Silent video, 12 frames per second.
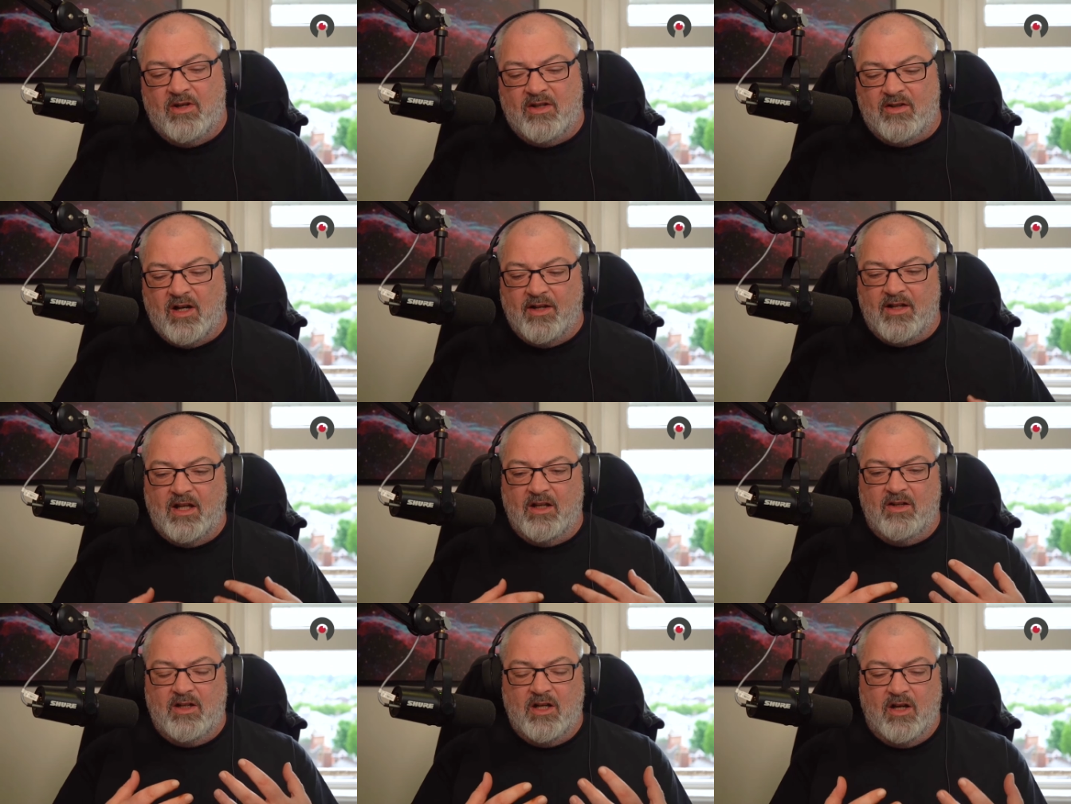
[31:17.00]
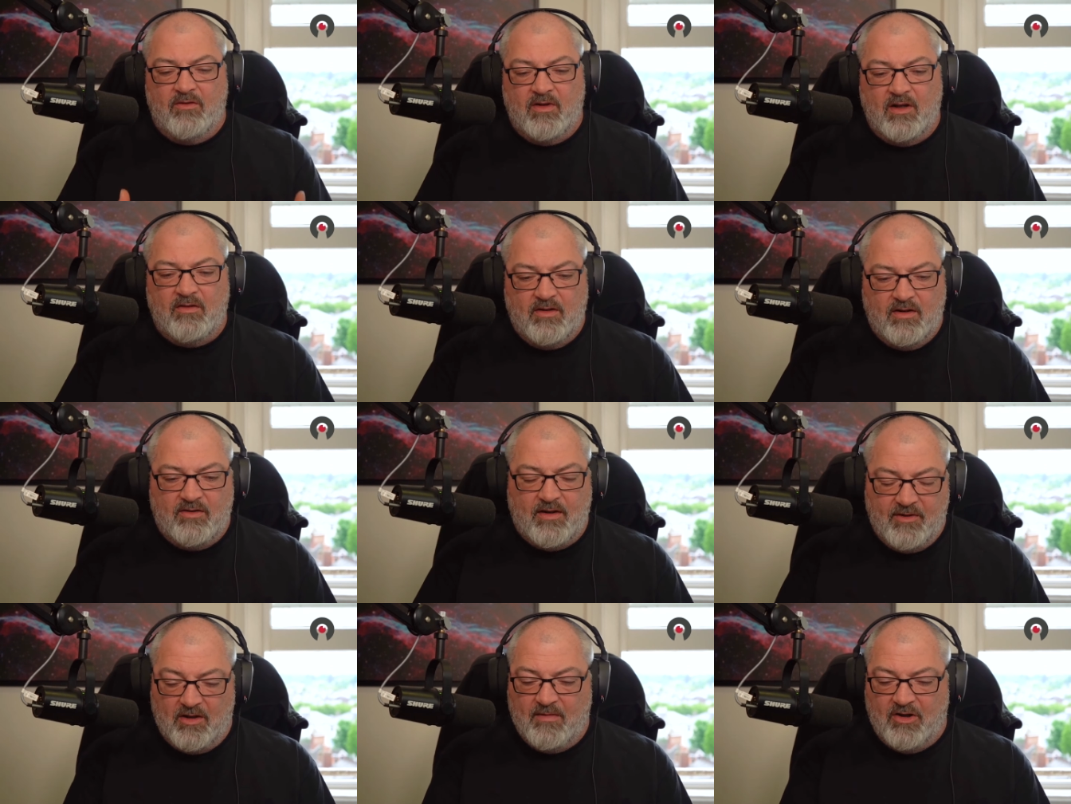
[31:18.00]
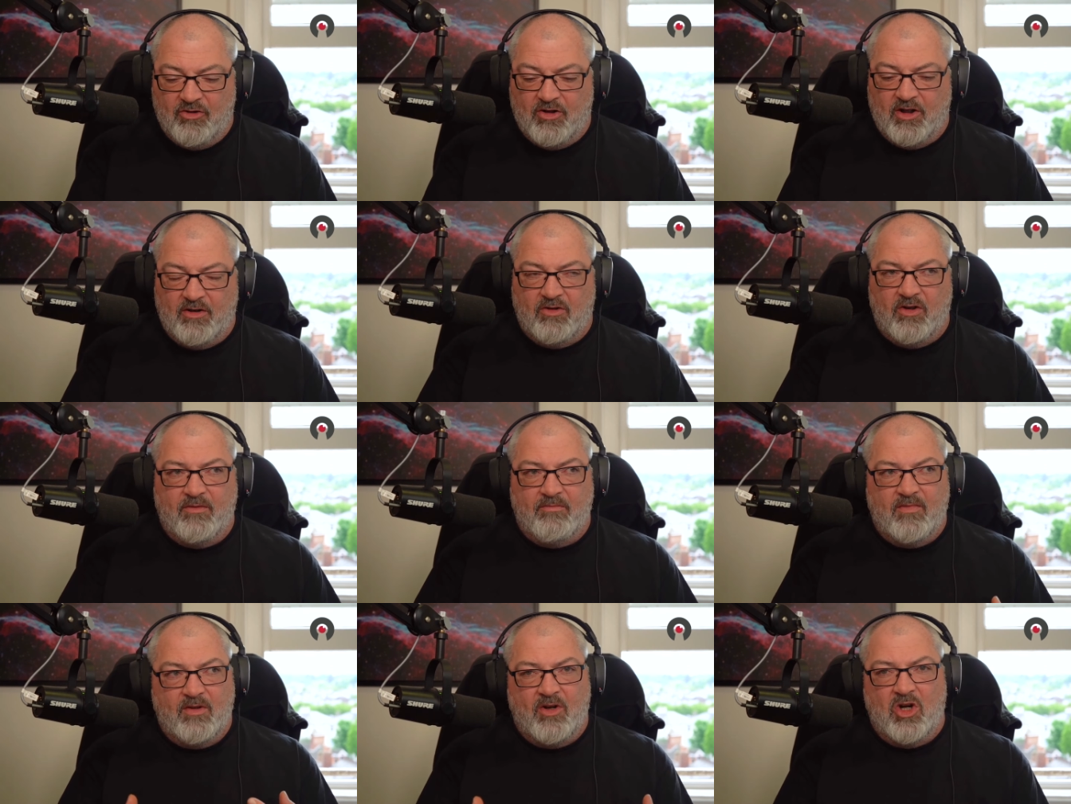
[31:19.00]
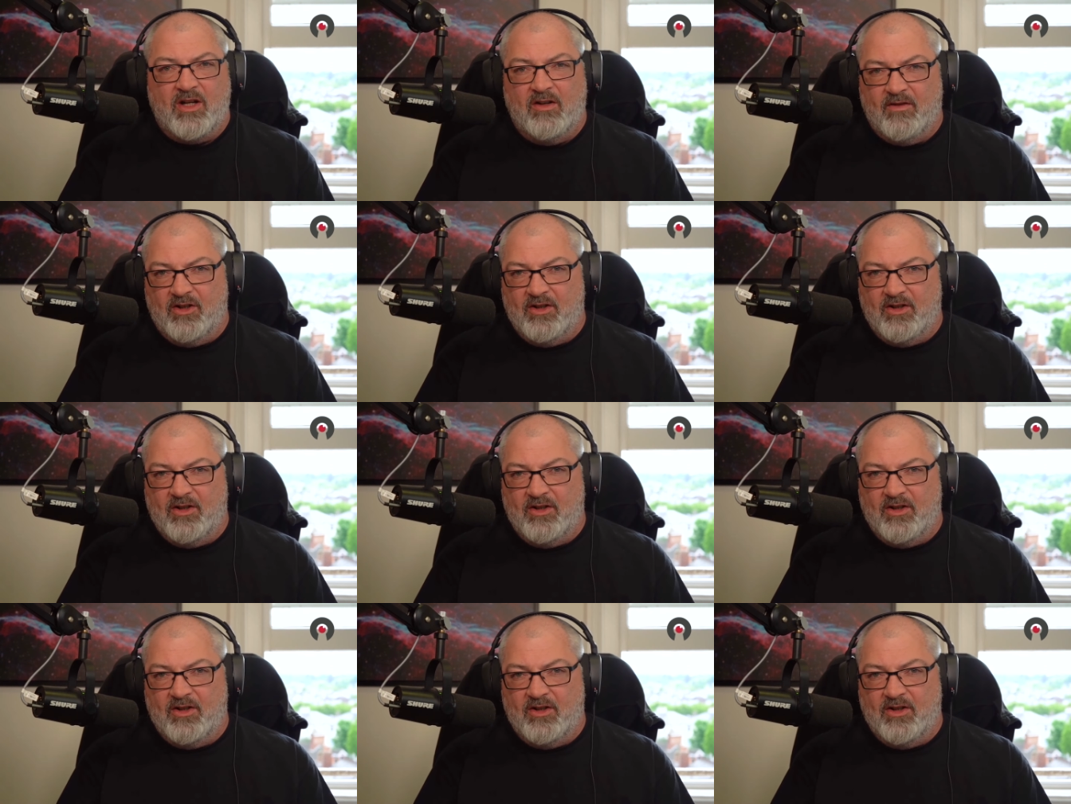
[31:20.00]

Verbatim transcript: it's I think you know something you mentioned earlier on the, the market is very